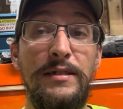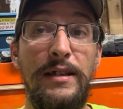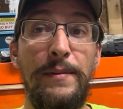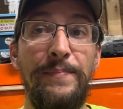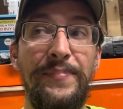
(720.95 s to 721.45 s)

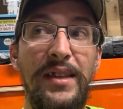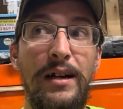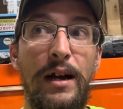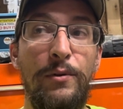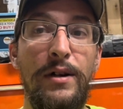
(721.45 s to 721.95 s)
that
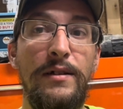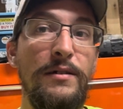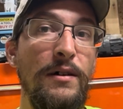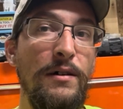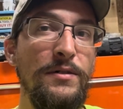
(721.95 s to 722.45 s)
I wanted
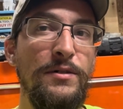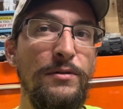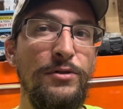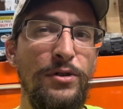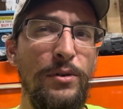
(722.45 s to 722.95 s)
to also
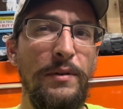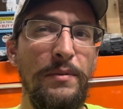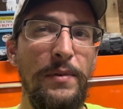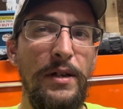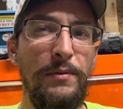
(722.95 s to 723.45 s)
show
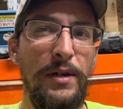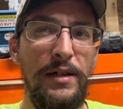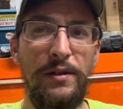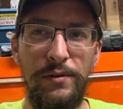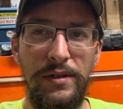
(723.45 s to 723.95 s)
everybody when I
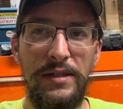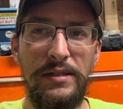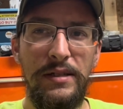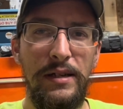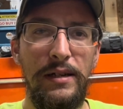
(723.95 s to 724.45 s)
do this
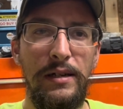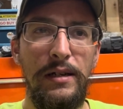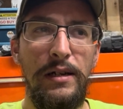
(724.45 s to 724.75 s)
that